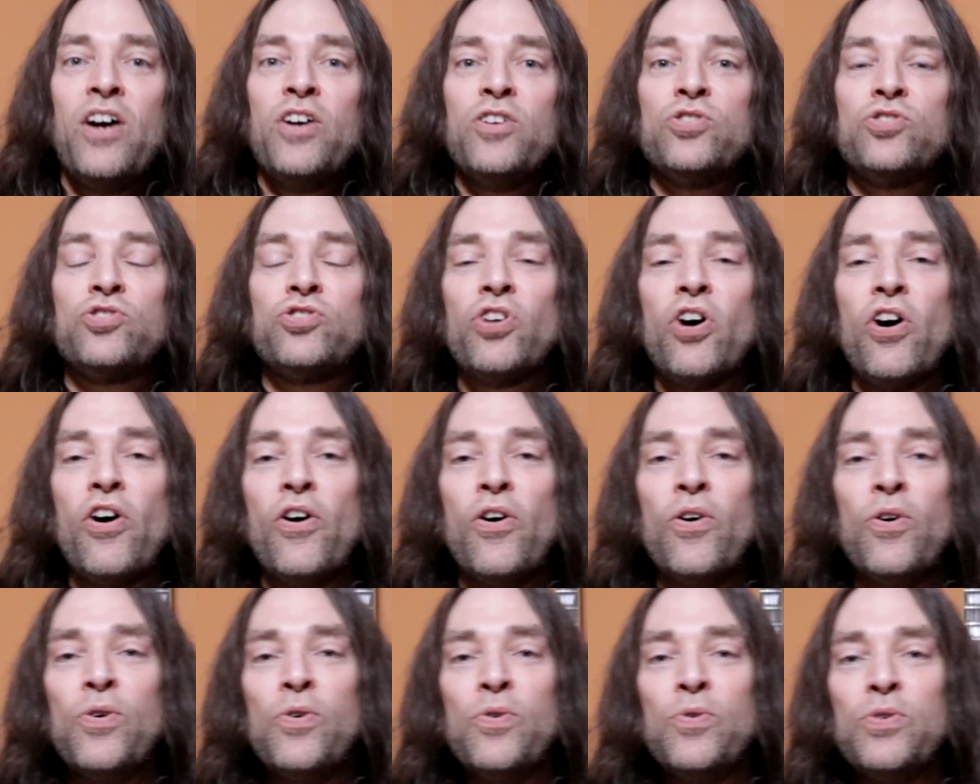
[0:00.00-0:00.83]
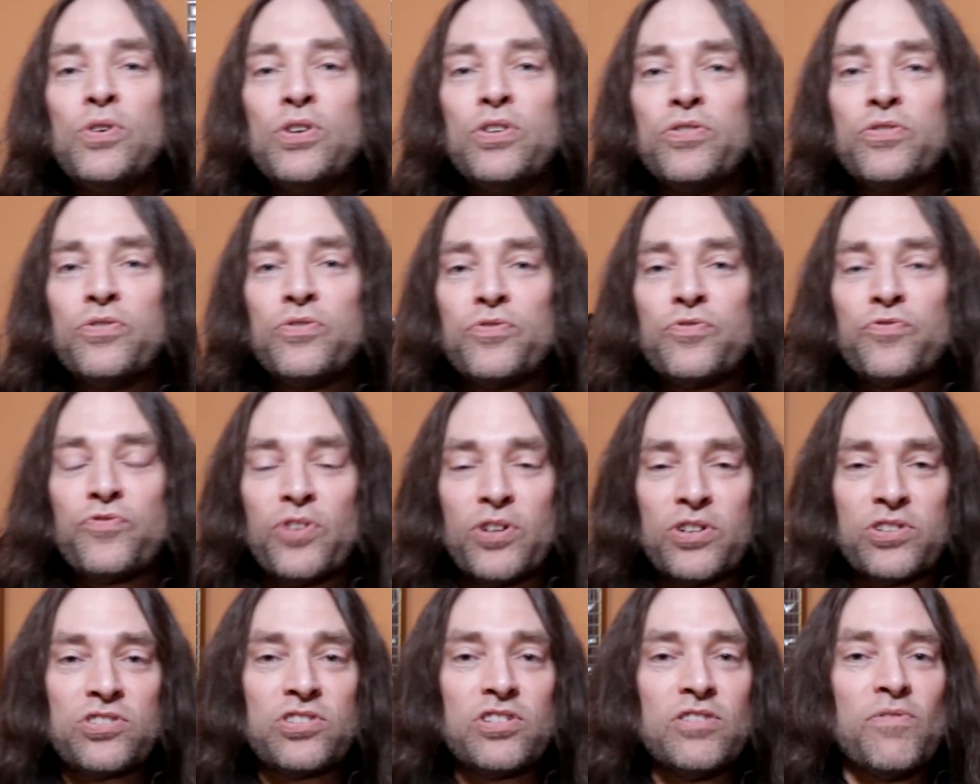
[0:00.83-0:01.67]
So
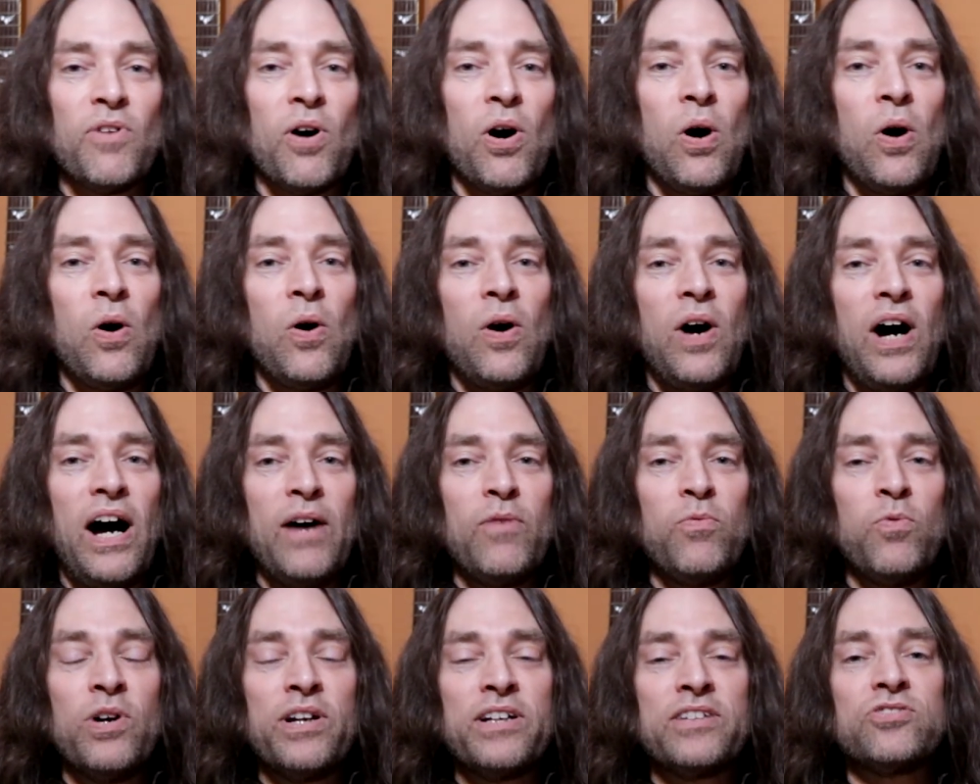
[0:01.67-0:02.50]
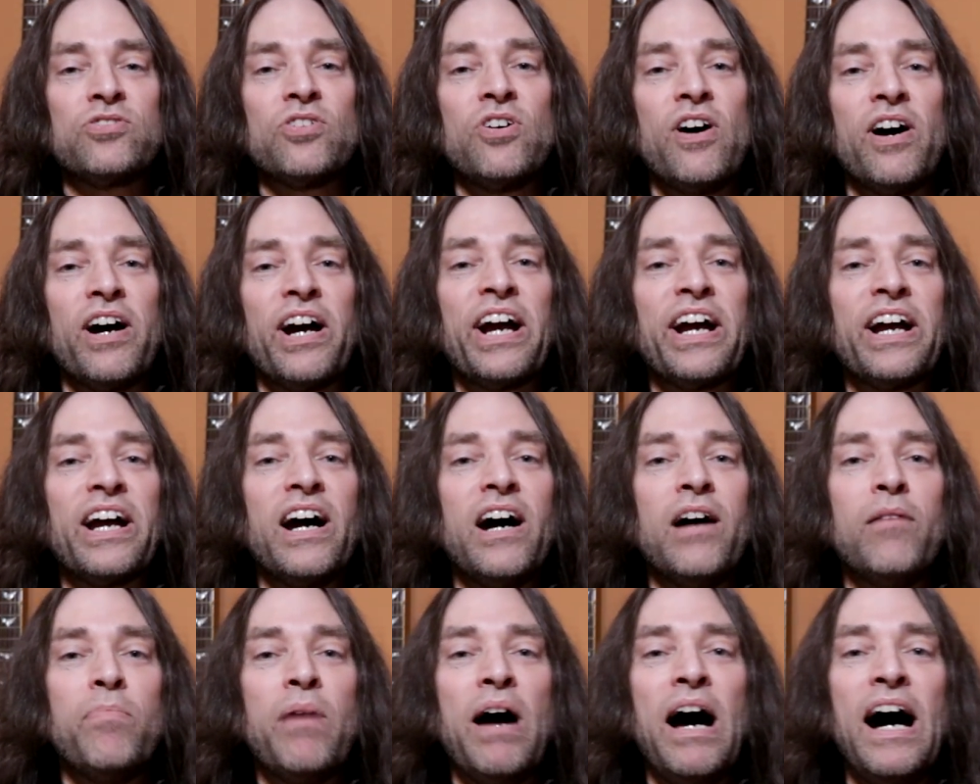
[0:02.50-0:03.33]
first of all, I want to talk
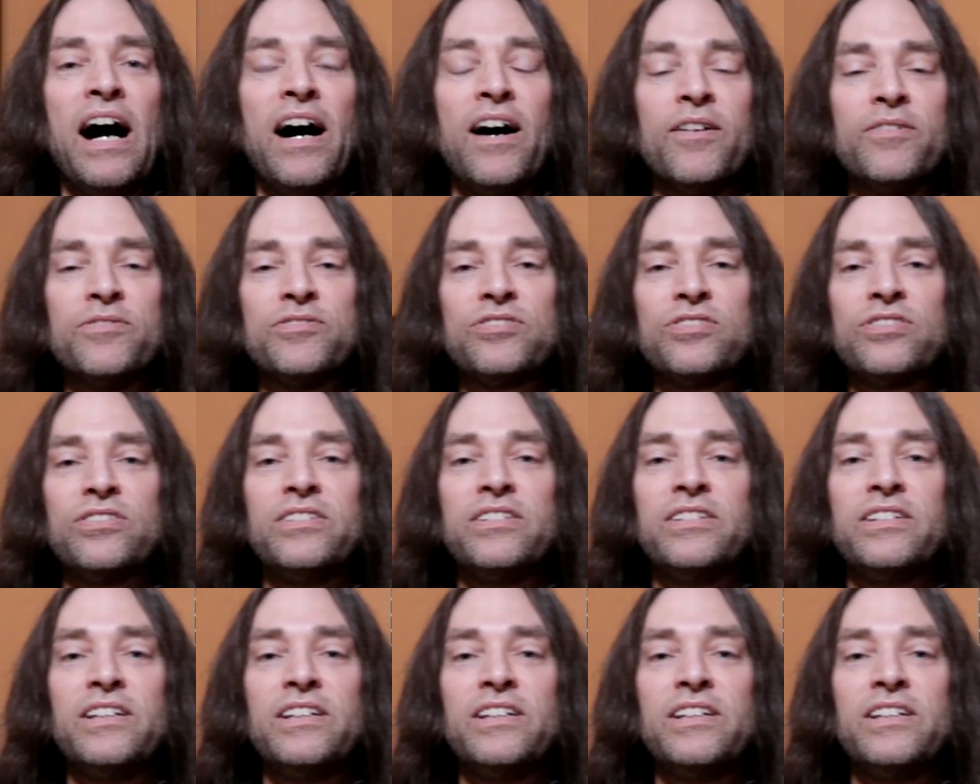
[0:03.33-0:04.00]
about